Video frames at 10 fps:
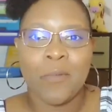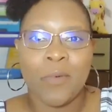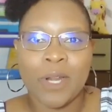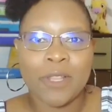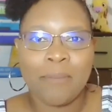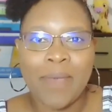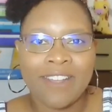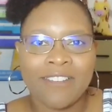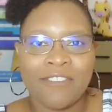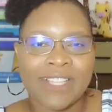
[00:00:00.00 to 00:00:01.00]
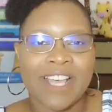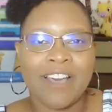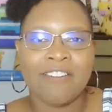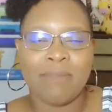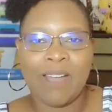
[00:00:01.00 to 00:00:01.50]
What are the benefits
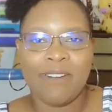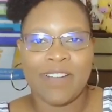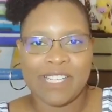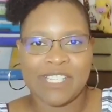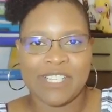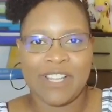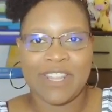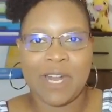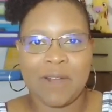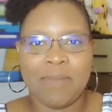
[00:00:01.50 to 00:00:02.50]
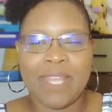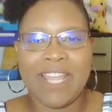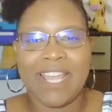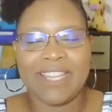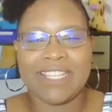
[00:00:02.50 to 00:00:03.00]
of myofunctional
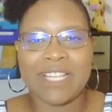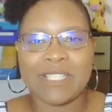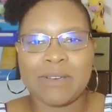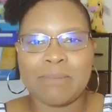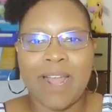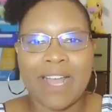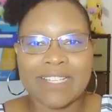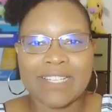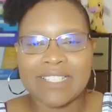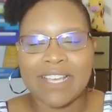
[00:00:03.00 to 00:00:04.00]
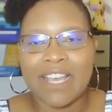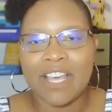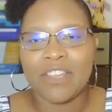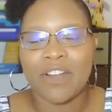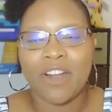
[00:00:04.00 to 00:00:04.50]
therapy in the dental practice?
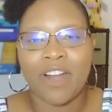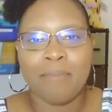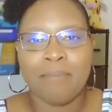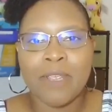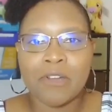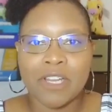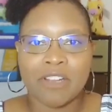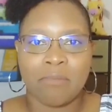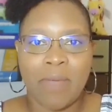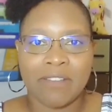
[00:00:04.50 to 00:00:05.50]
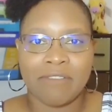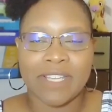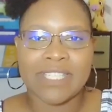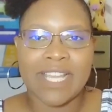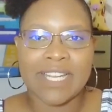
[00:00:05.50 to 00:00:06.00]
There are a myriad of
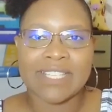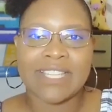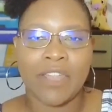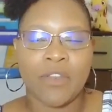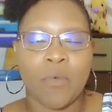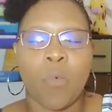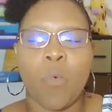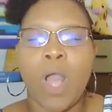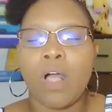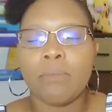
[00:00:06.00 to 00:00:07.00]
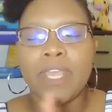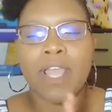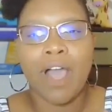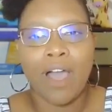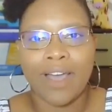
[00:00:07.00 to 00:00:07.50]
benefits that extend well
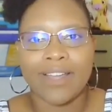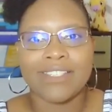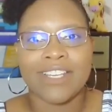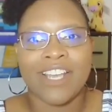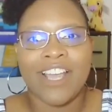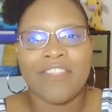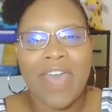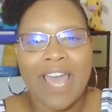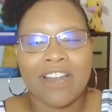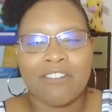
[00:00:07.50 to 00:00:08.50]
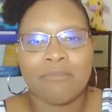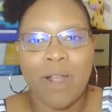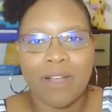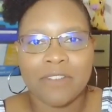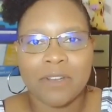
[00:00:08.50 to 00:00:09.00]
beyond that of
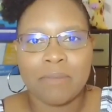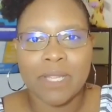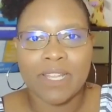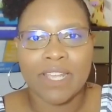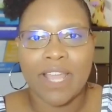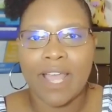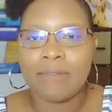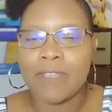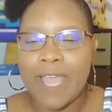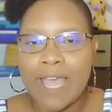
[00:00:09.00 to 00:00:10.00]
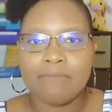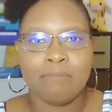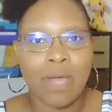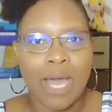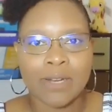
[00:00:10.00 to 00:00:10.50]
profitability. I get
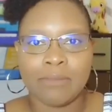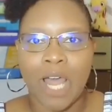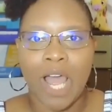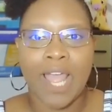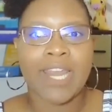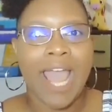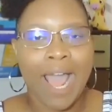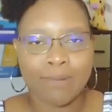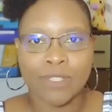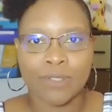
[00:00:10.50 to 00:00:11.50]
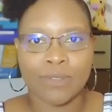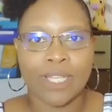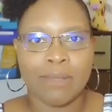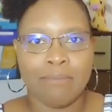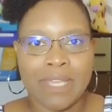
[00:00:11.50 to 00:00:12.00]
bottom line
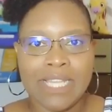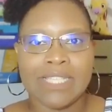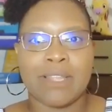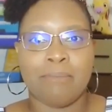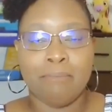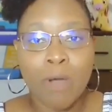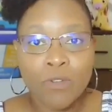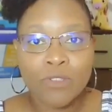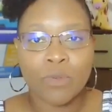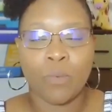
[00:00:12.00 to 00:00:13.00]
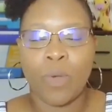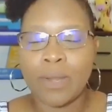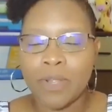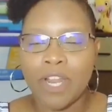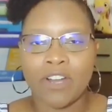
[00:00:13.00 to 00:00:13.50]
absolutely means the most
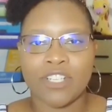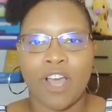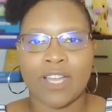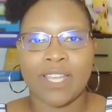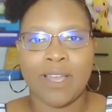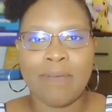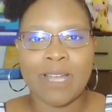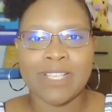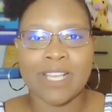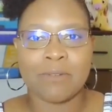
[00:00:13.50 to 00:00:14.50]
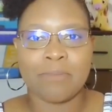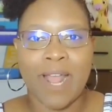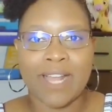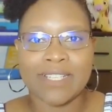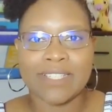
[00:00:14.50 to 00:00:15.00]
when we are talking about dental
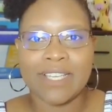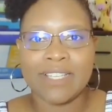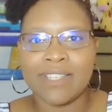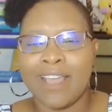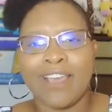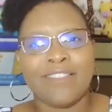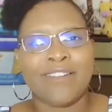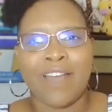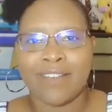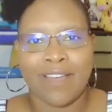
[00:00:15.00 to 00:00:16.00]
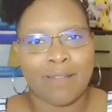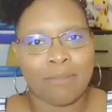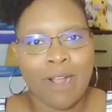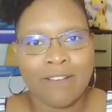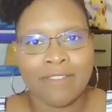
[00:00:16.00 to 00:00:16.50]
practices. They're not
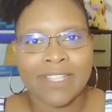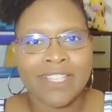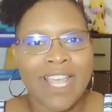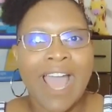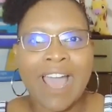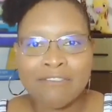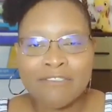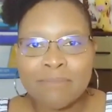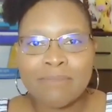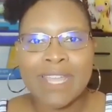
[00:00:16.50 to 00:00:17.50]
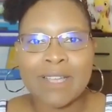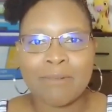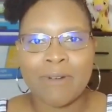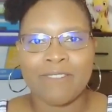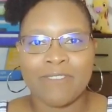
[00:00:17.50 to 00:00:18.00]
nonprofits. You have to make a
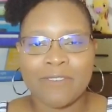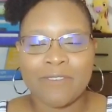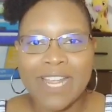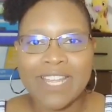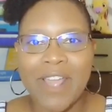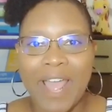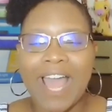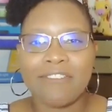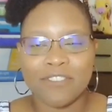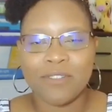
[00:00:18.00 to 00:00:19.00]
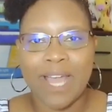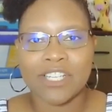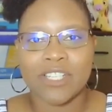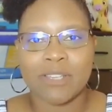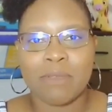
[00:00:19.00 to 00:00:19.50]
profit, right? You have to
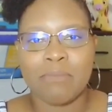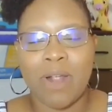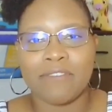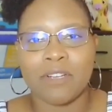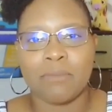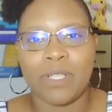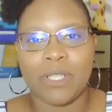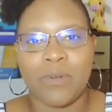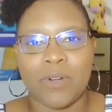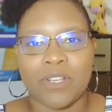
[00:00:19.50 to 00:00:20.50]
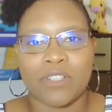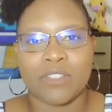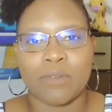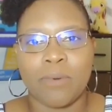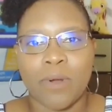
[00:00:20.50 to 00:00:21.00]
actually be profitable in order to
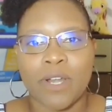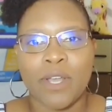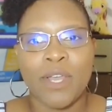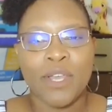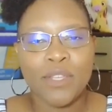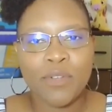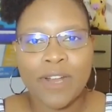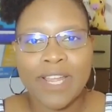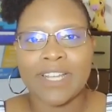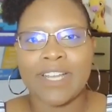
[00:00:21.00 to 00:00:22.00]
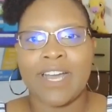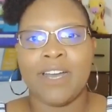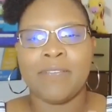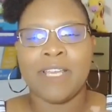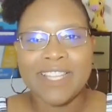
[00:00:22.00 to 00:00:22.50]
support your
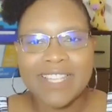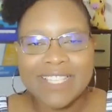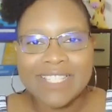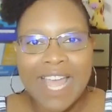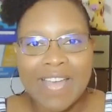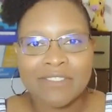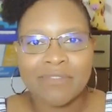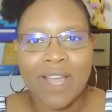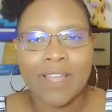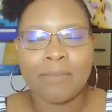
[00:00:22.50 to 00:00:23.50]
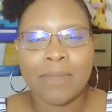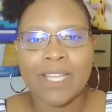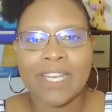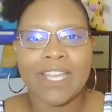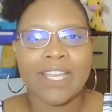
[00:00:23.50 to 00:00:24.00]
income, the staff's
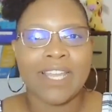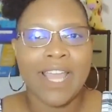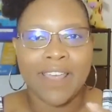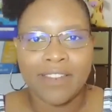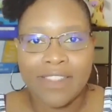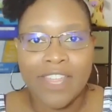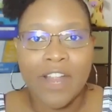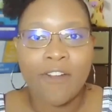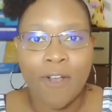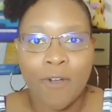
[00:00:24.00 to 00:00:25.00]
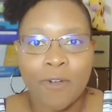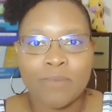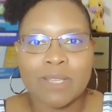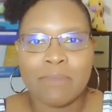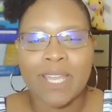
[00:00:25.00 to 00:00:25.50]
viability and their
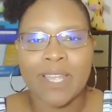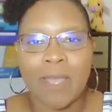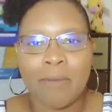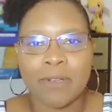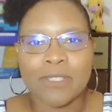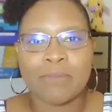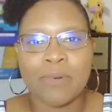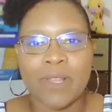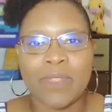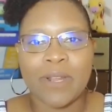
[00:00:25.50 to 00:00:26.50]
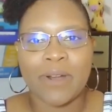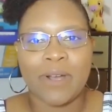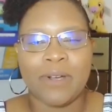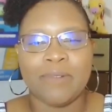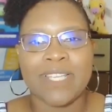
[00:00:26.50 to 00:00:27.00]
homes and being able to support their
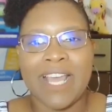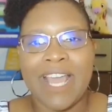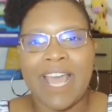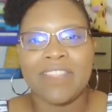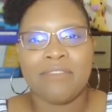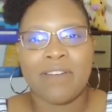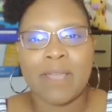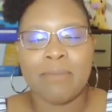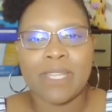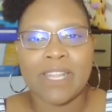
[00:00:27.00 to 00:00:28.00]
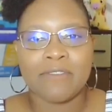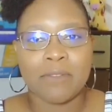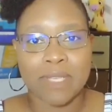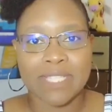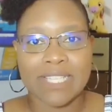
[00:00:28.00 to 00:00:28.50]
homes, and the viability of
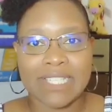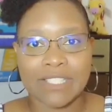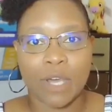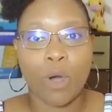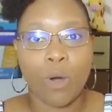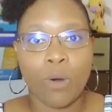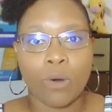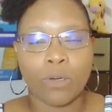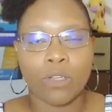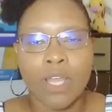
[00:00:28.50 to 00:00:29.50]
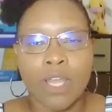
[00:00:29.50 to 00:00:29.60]
the business as a whole.